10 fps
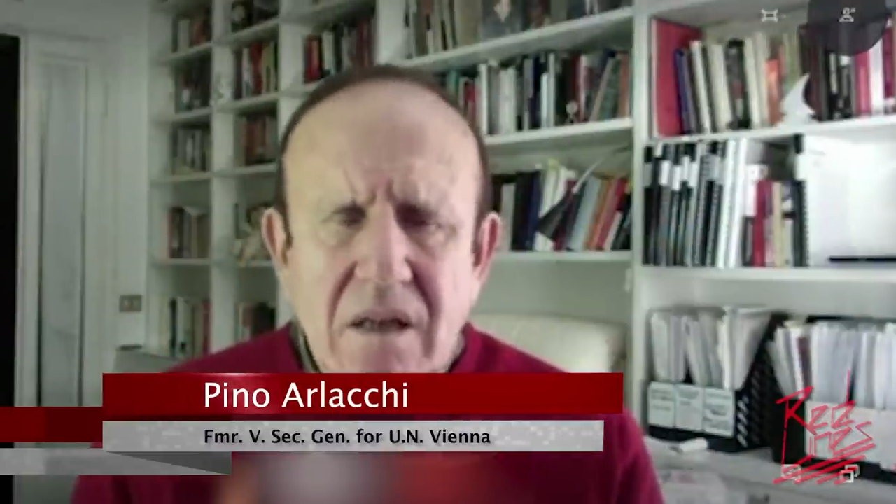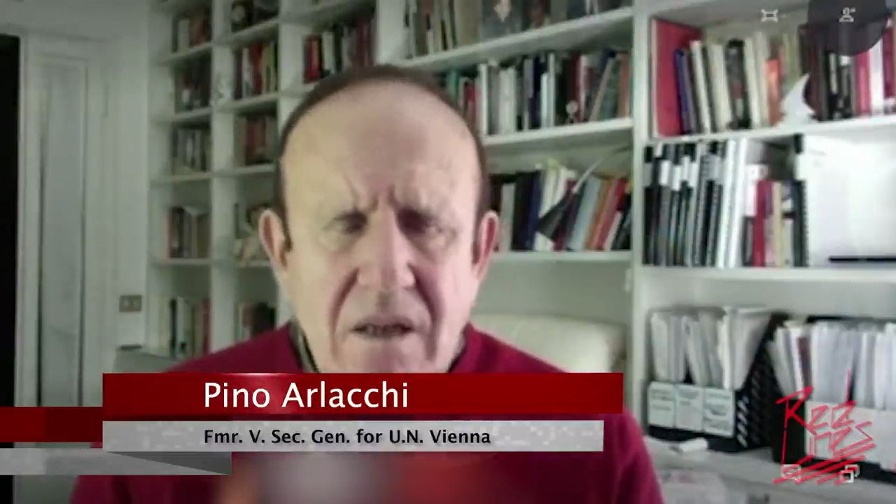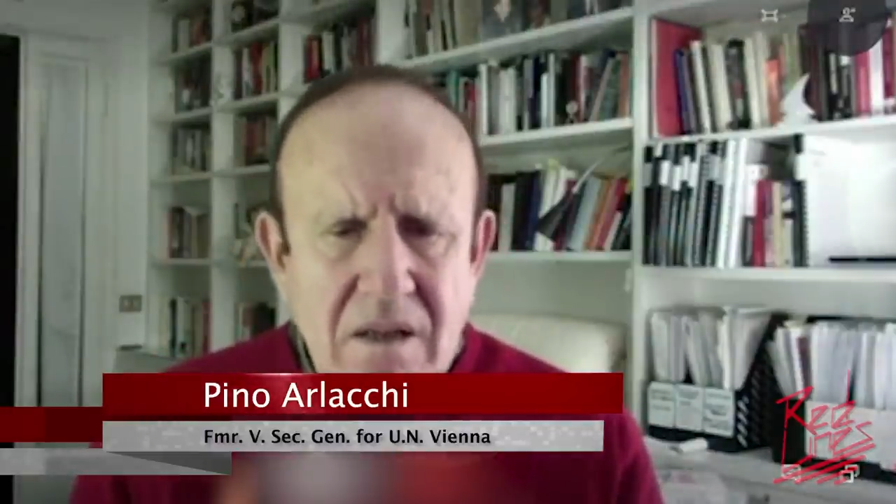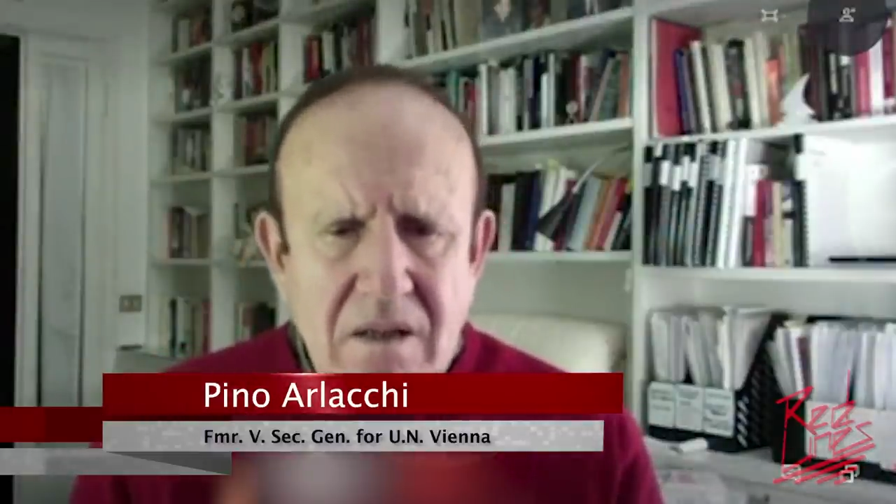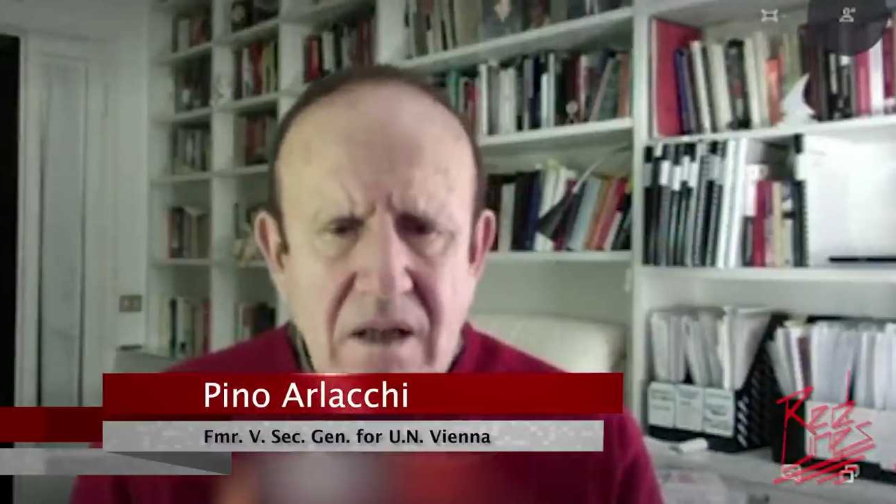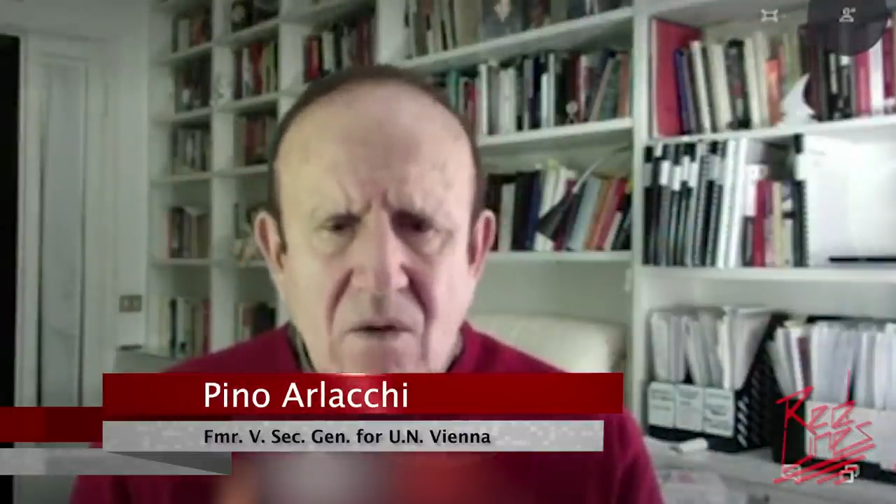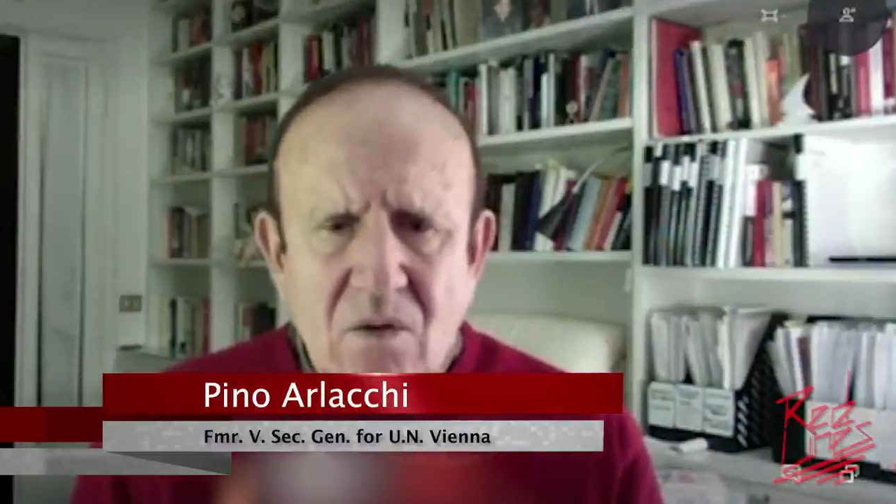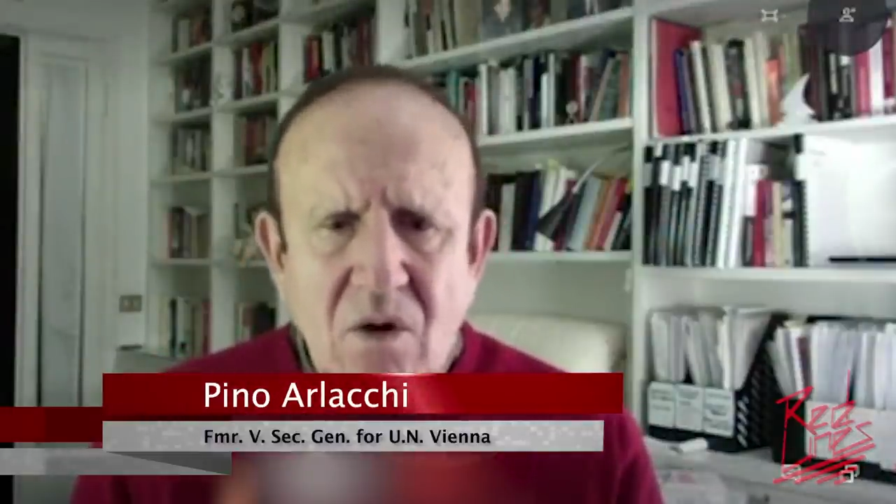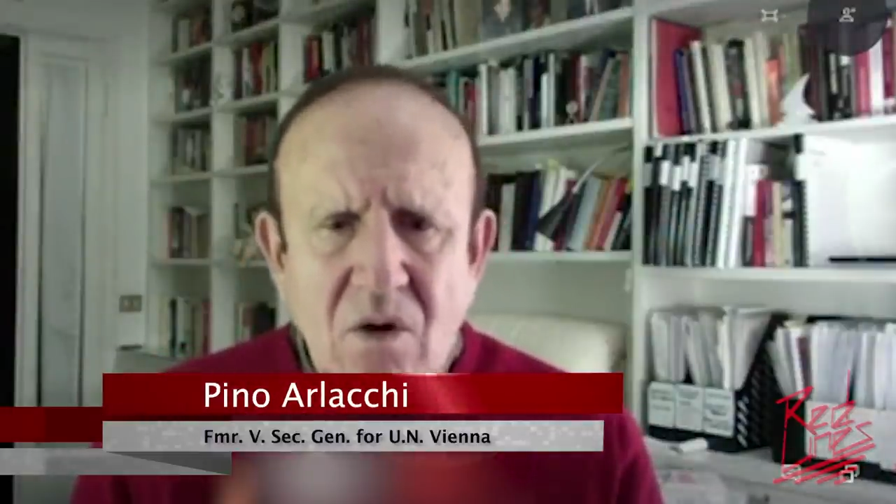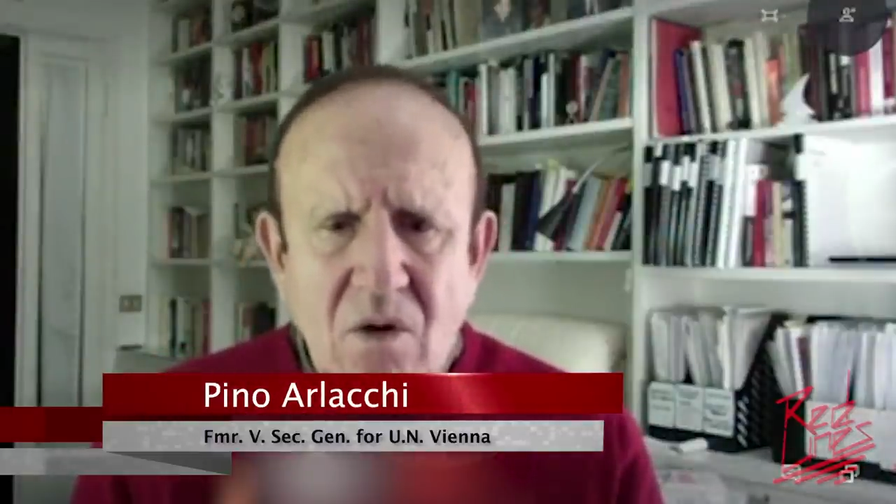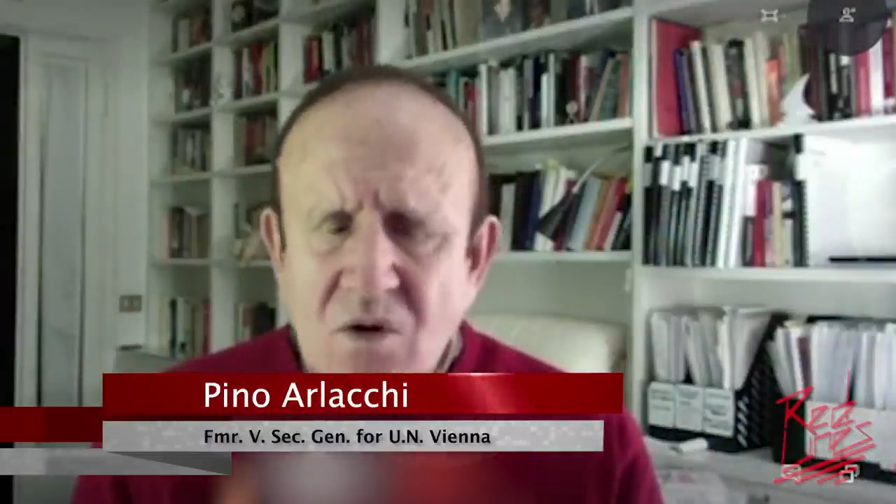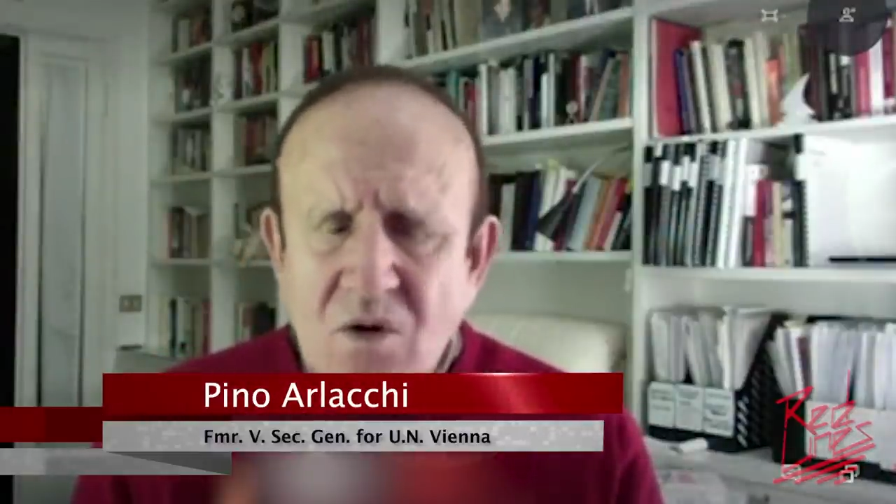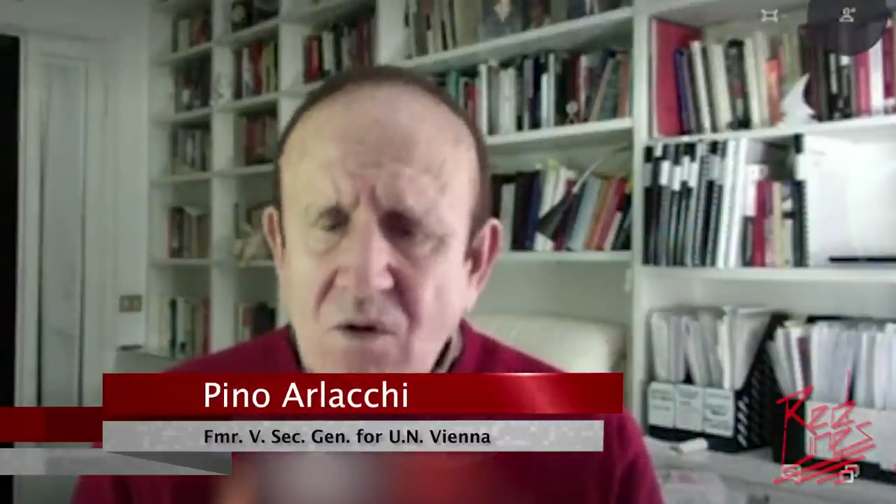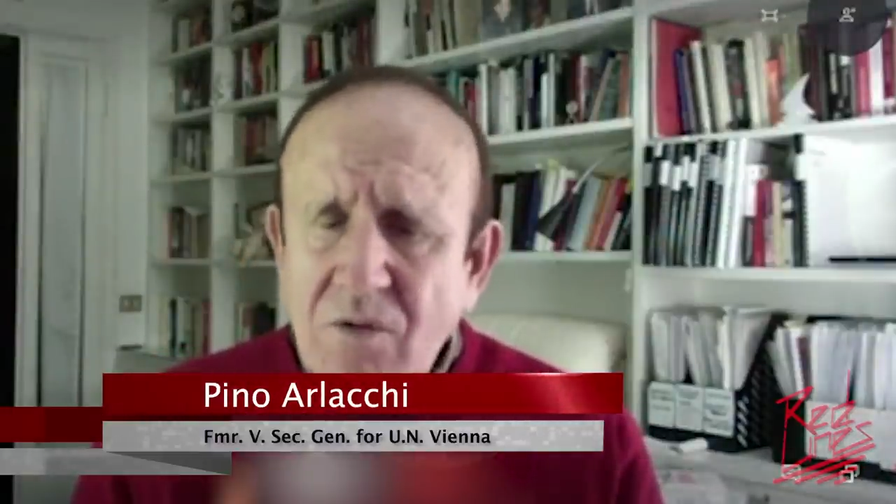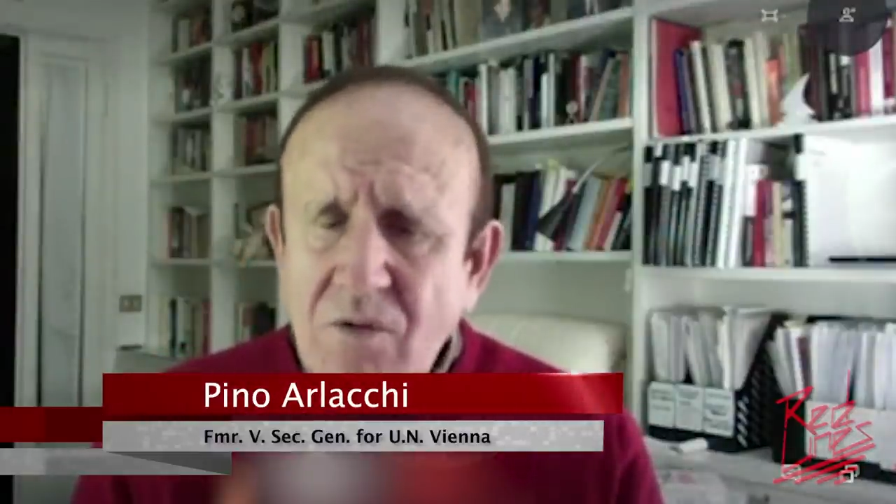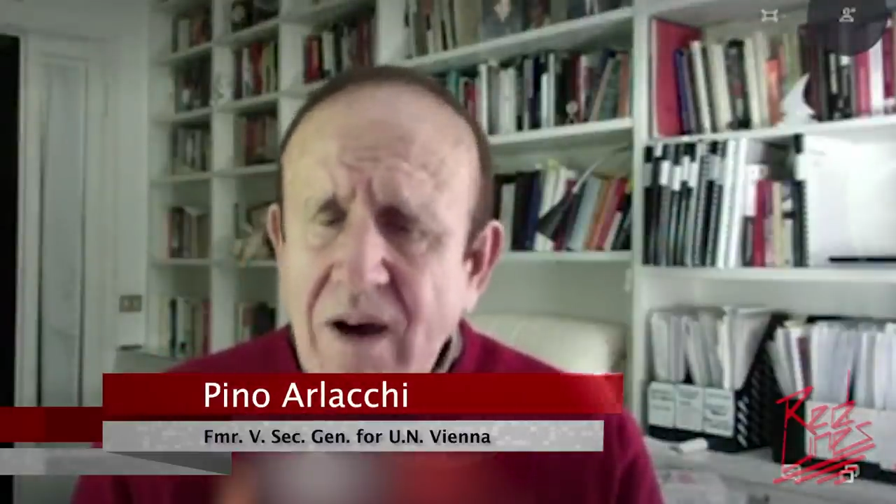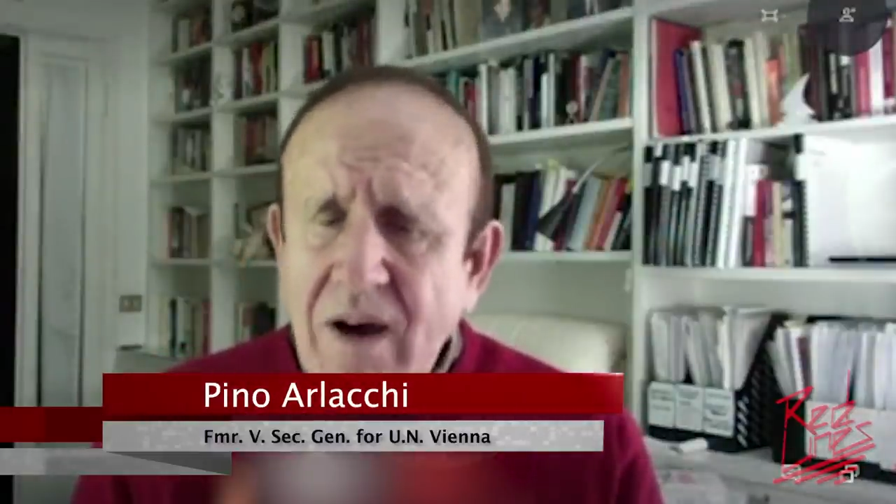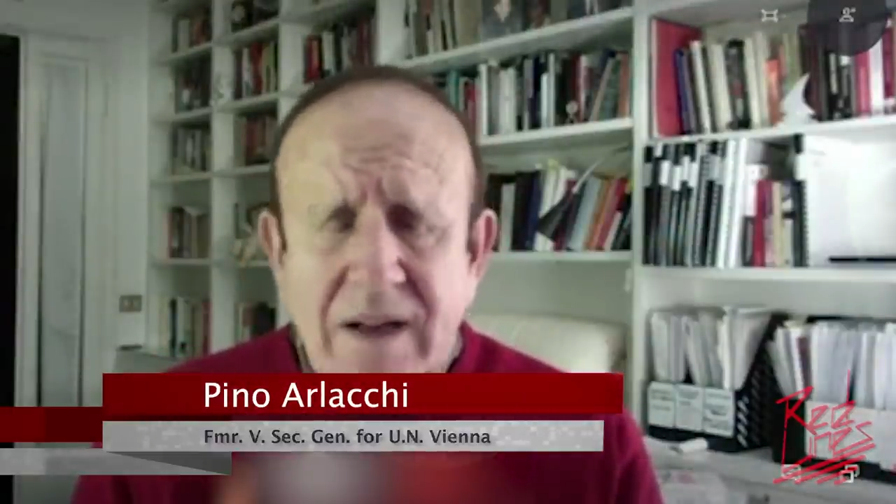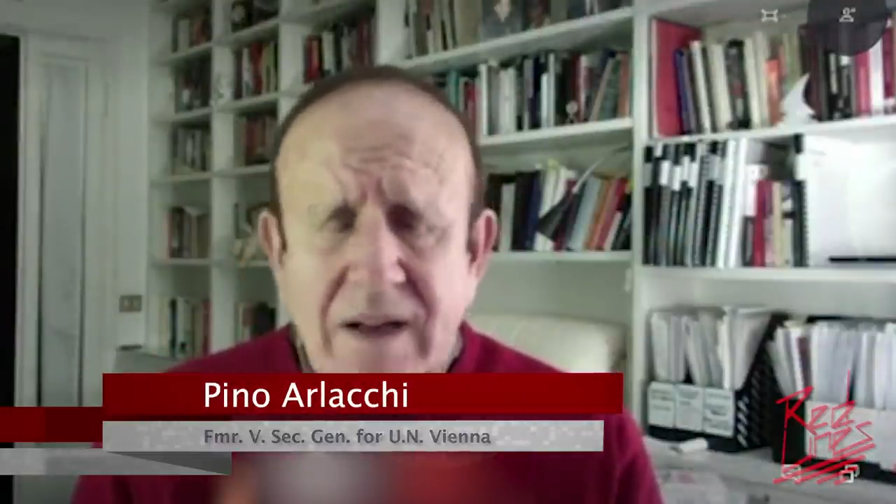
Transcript: they could go so far,